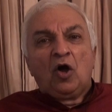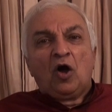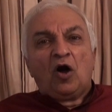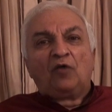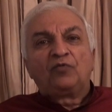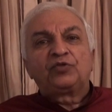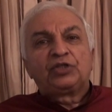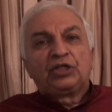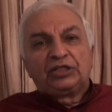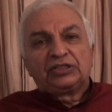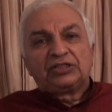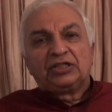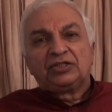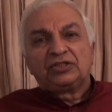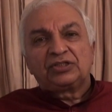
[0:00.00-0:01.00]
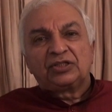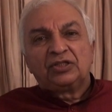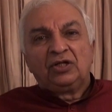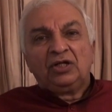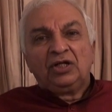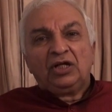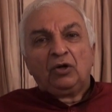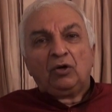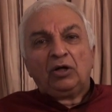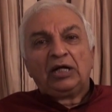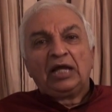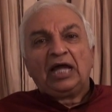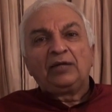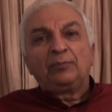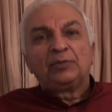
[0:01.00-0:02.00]
of citizens
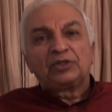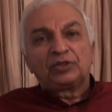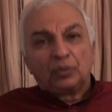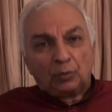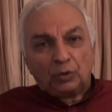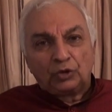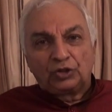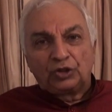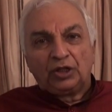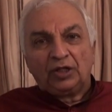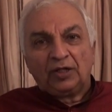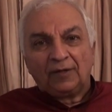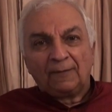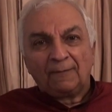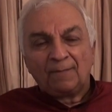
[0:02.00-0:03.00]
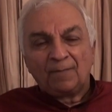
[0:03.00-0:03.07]
like Mr. Munshi.